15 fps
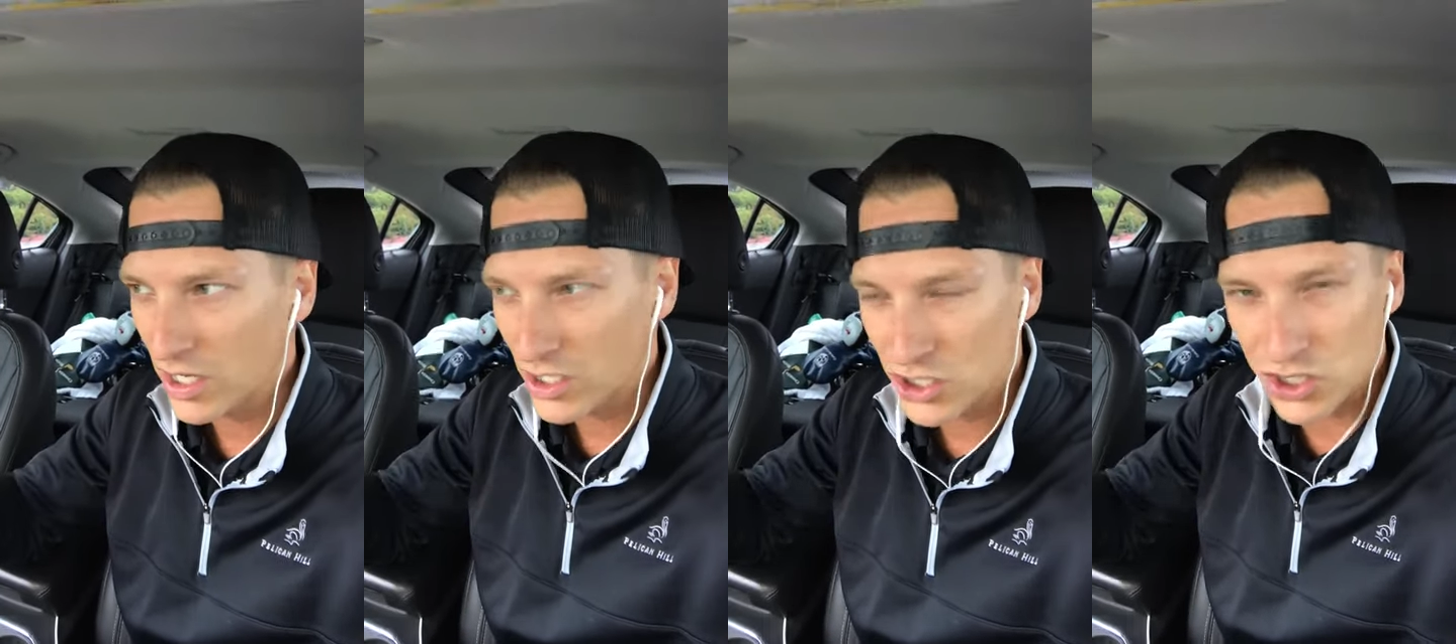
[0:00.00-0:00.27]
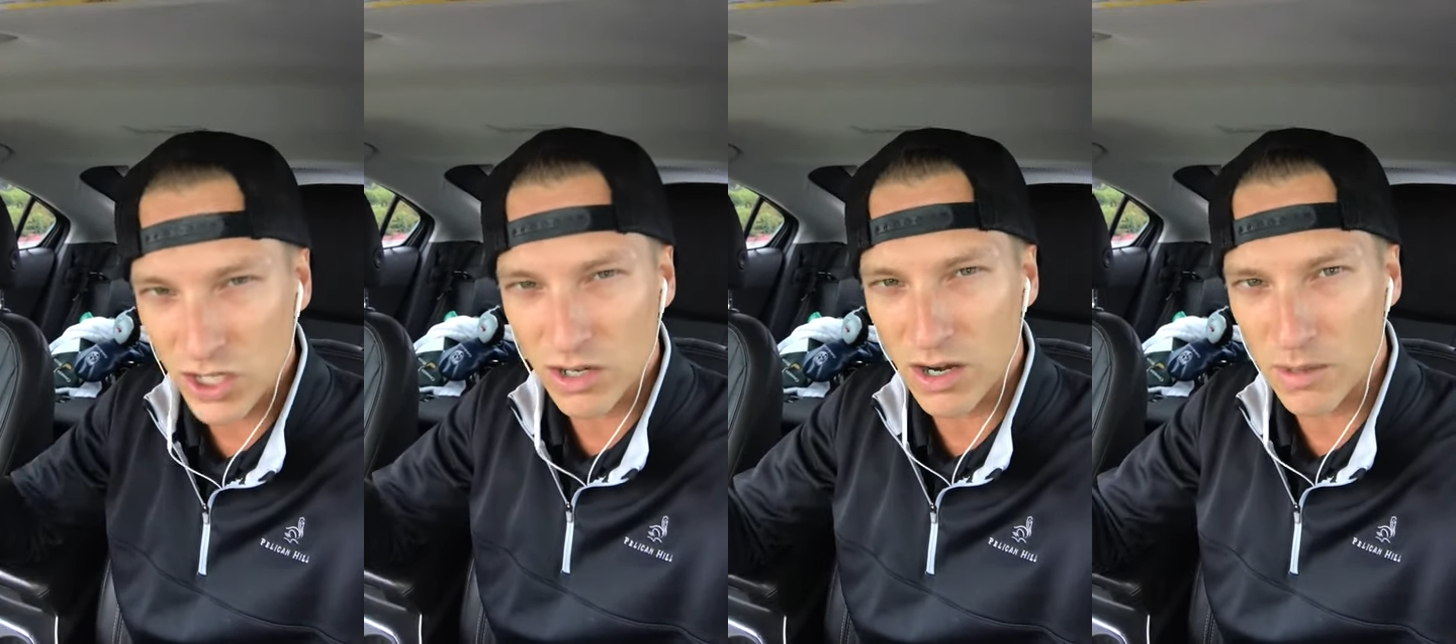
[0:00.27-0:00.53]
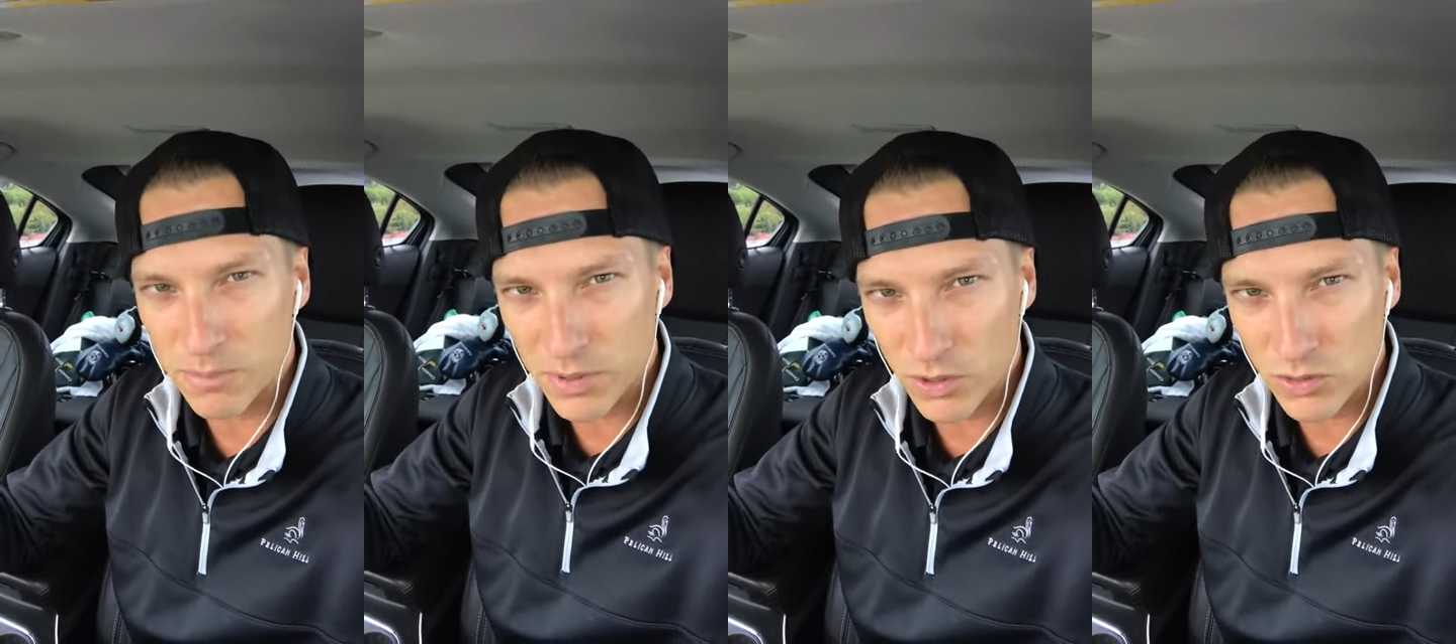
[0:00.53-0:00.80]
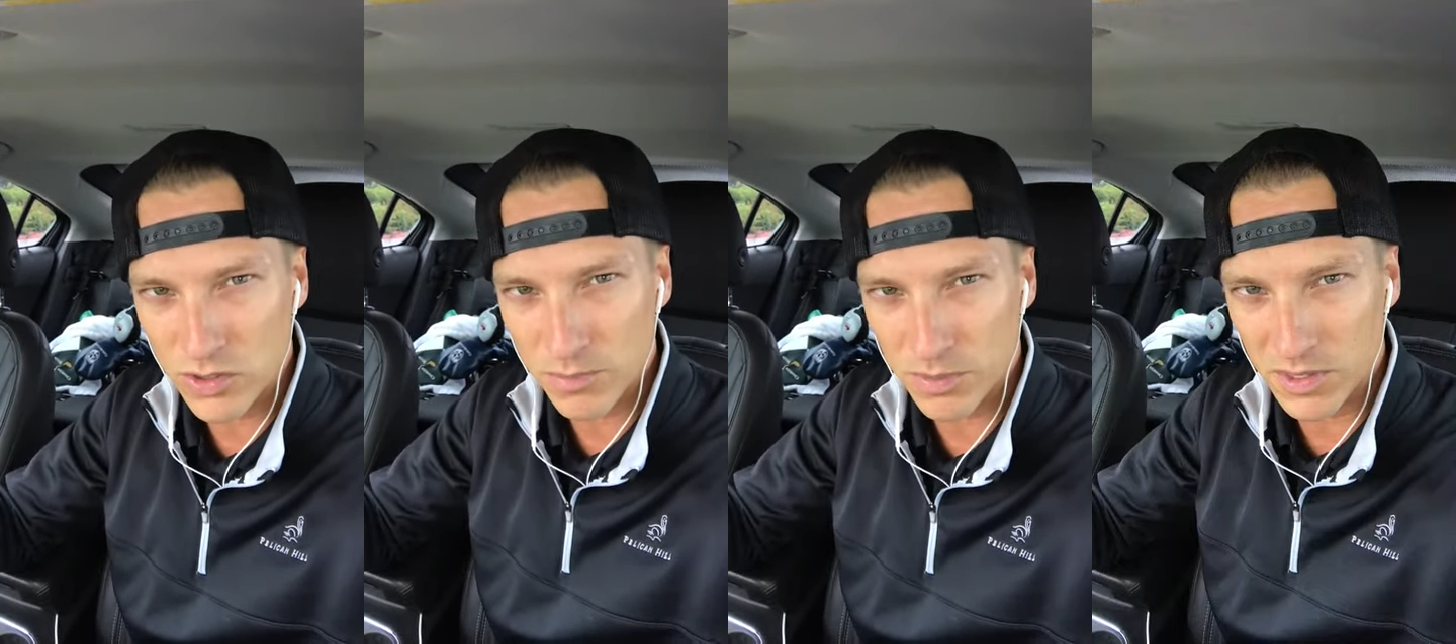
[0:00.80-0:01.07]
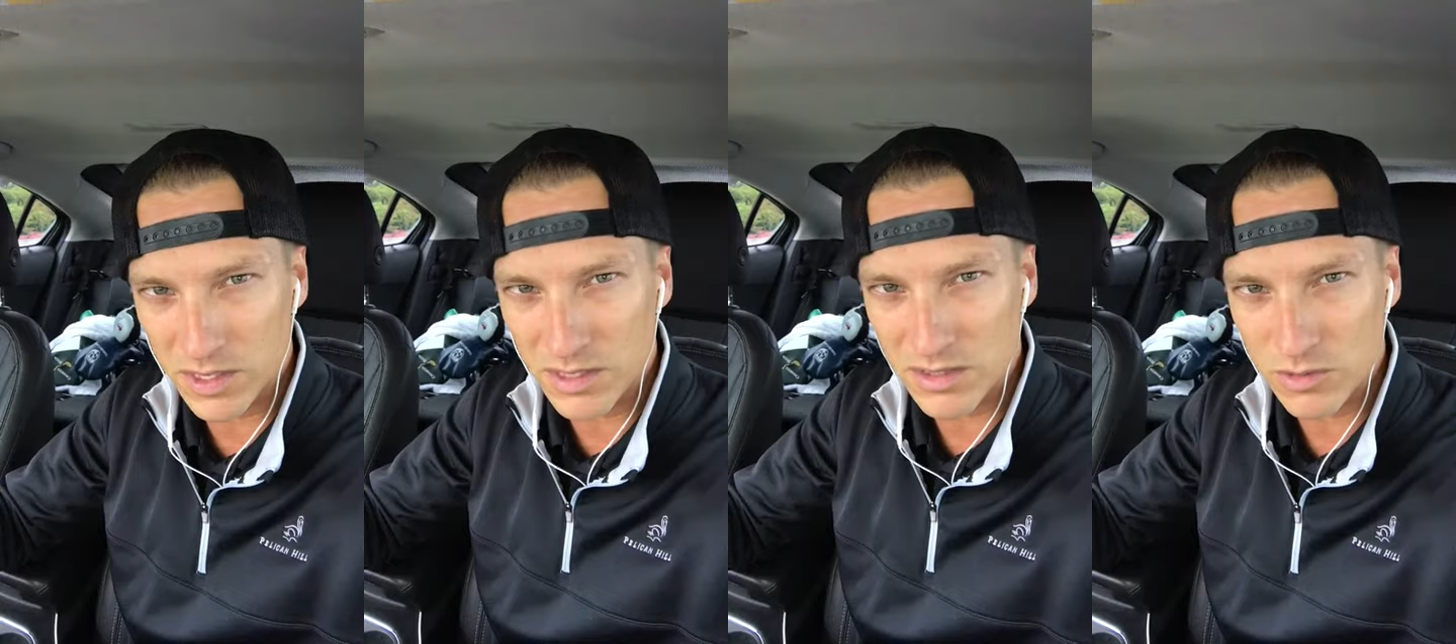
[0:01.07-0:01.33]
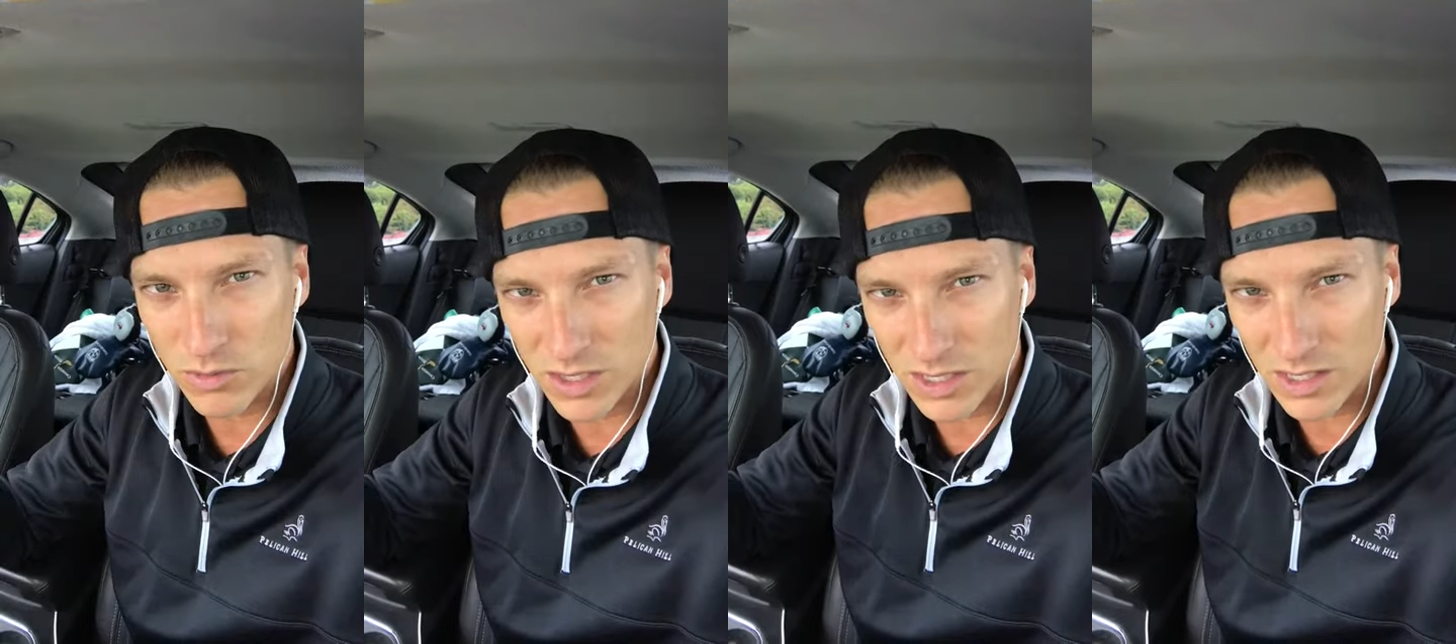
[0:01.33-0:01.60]
share our posts please
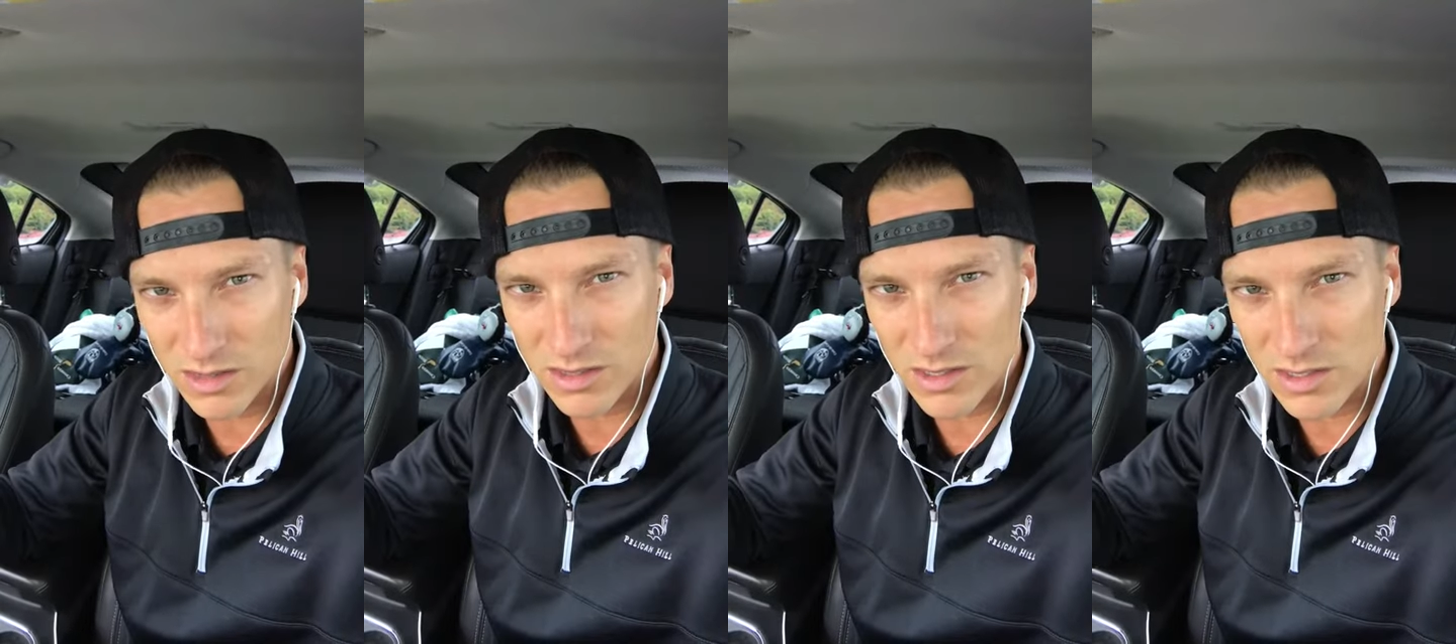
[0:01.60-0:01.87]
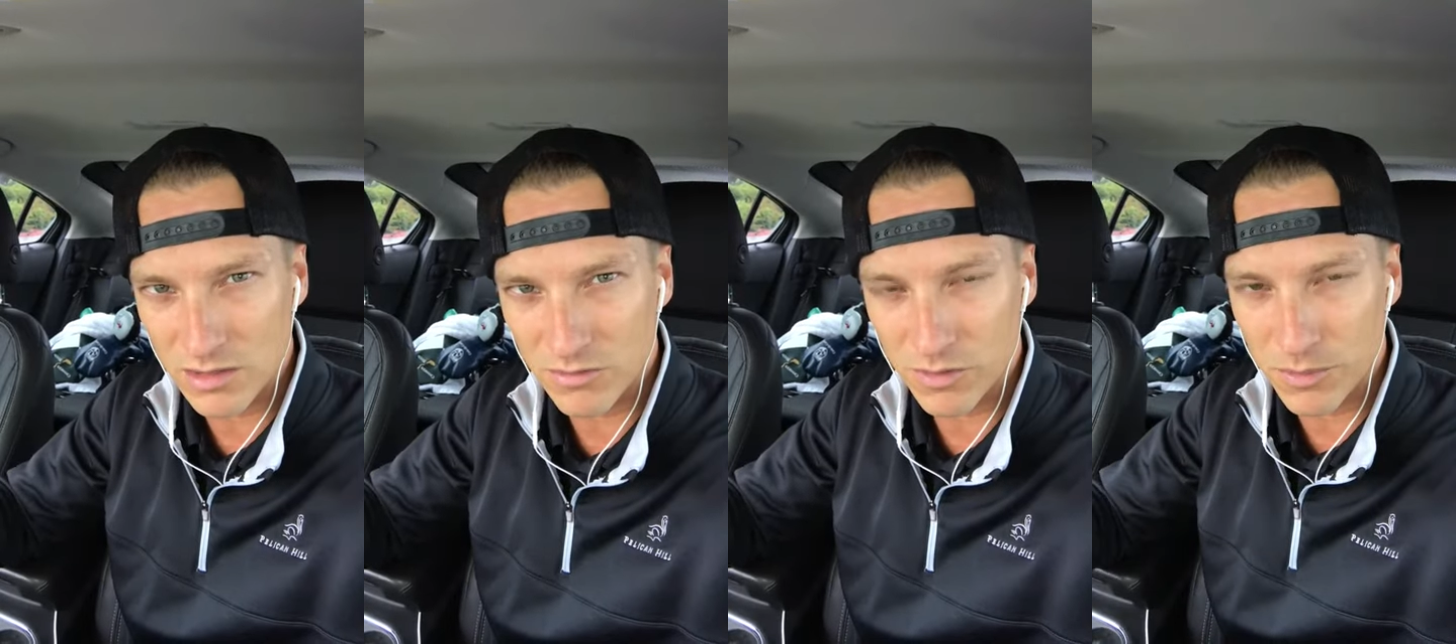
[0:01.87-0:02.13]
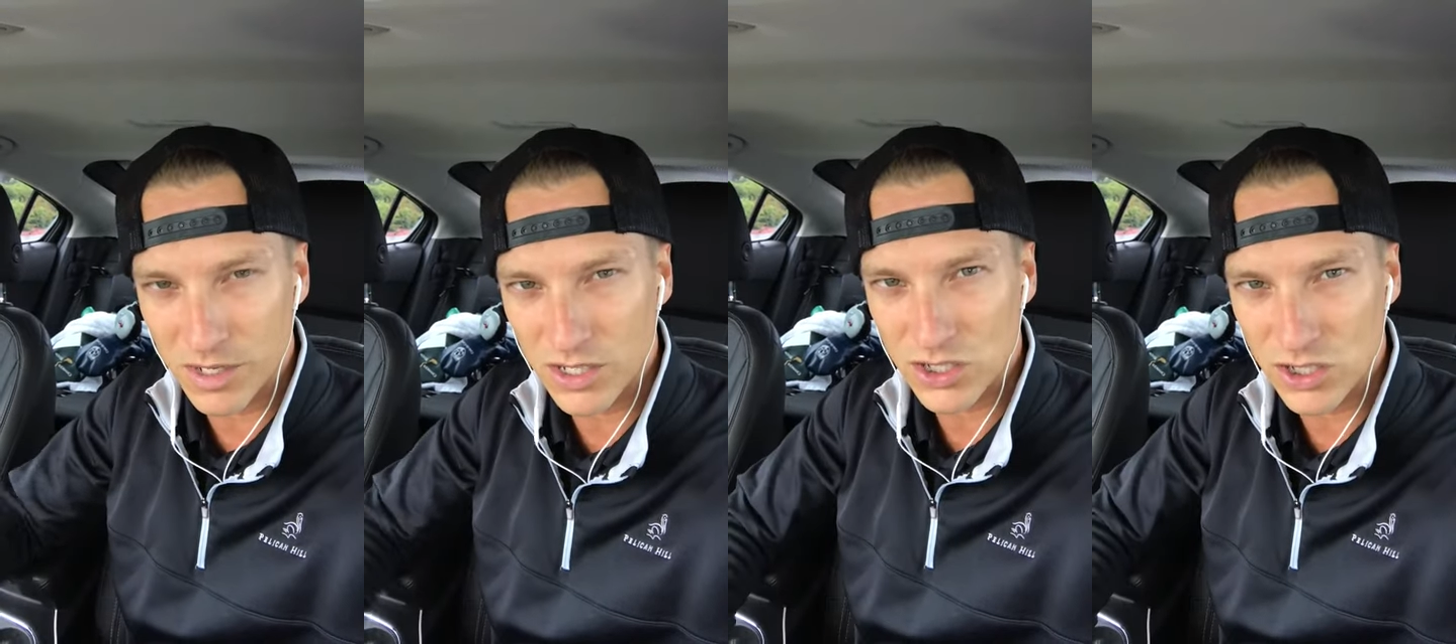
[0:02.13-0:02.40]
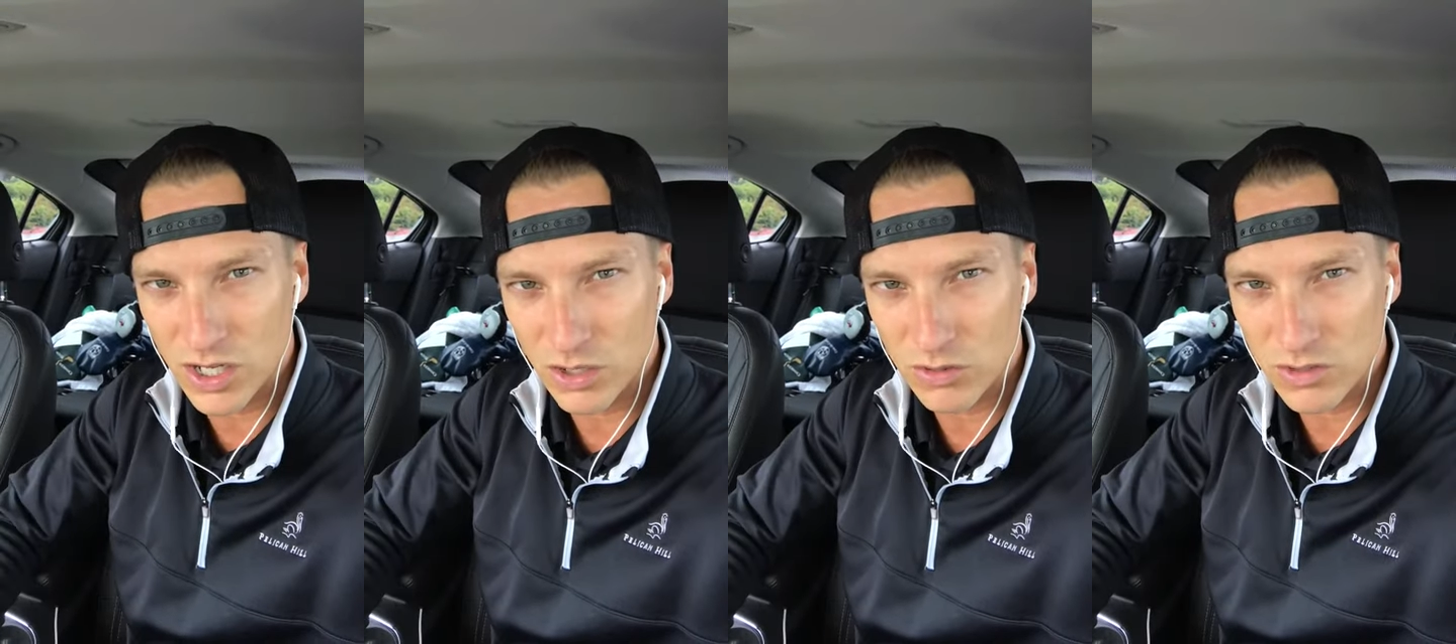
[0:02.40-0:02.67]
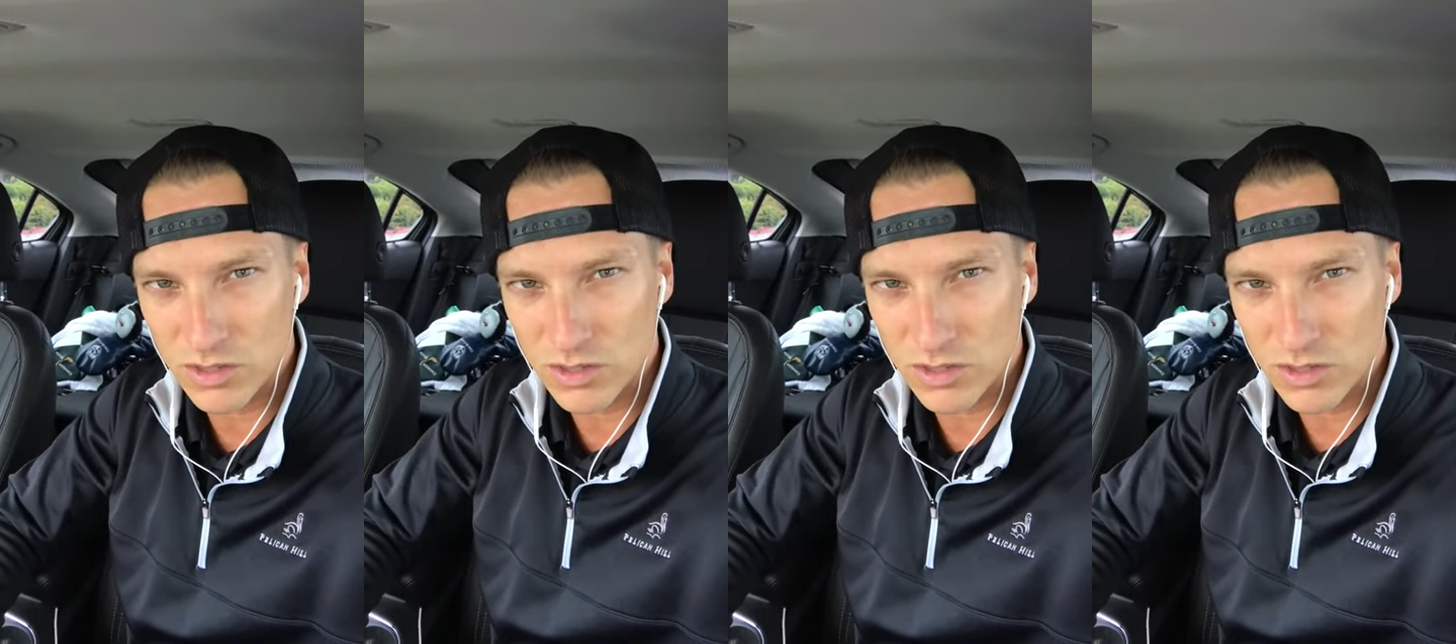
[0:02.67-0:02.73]
so we can get this information out